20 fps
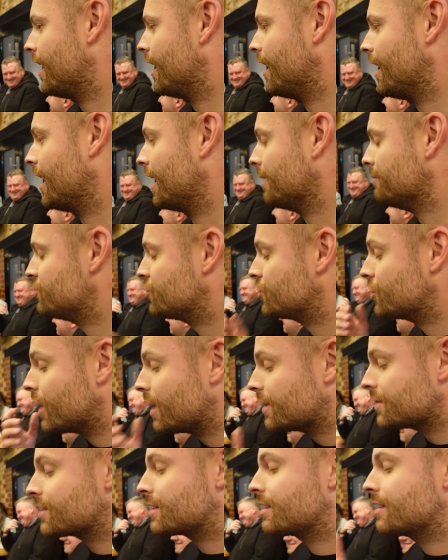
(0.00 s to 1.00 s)
And
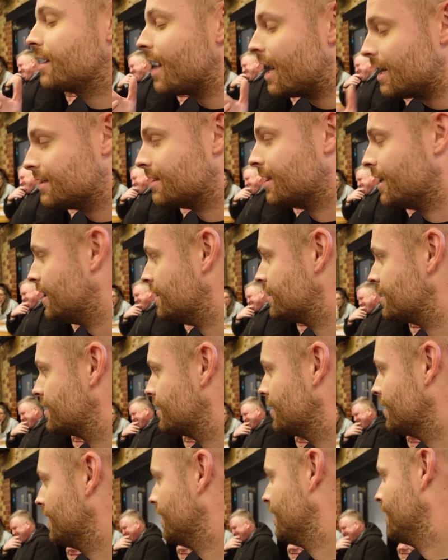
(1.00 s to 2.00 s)
just gutted
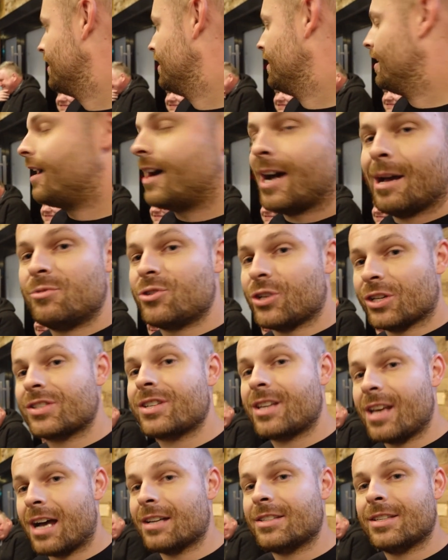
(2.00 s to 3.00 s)

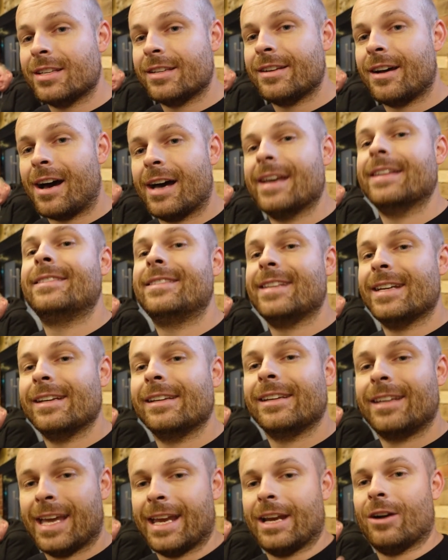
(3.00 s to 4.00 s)
I
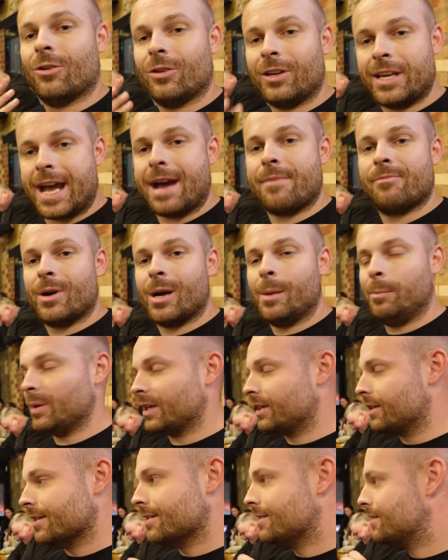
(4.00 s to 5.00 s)
didn't get it on camera,
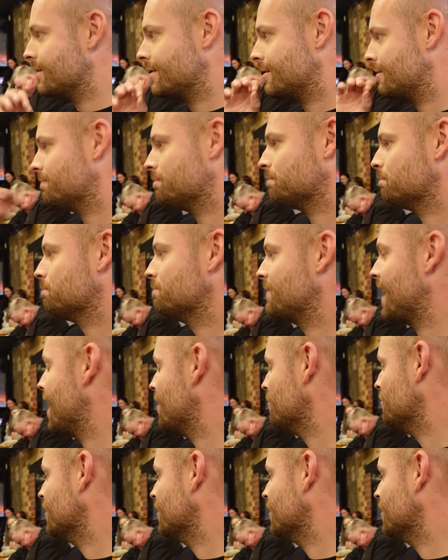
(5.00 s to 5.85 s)
because that